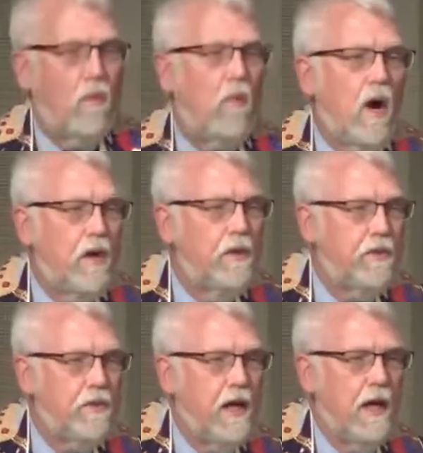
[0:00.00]
one
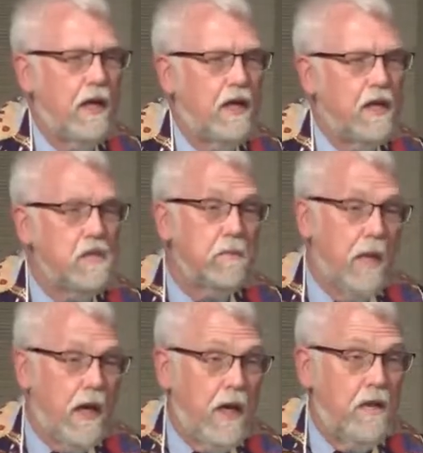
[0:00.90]
thing is
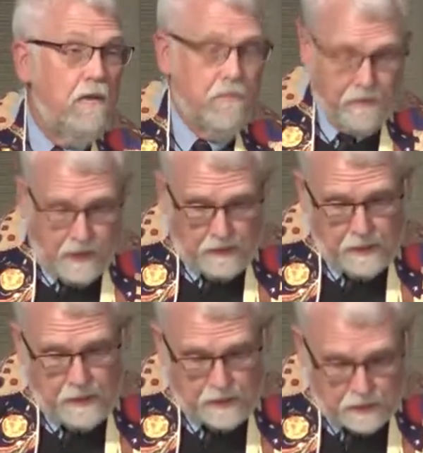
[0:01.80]
made
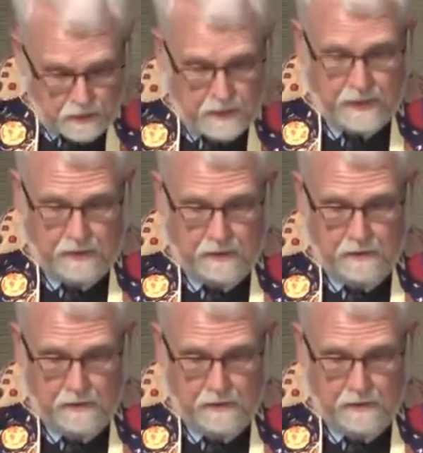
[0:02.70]
very clear.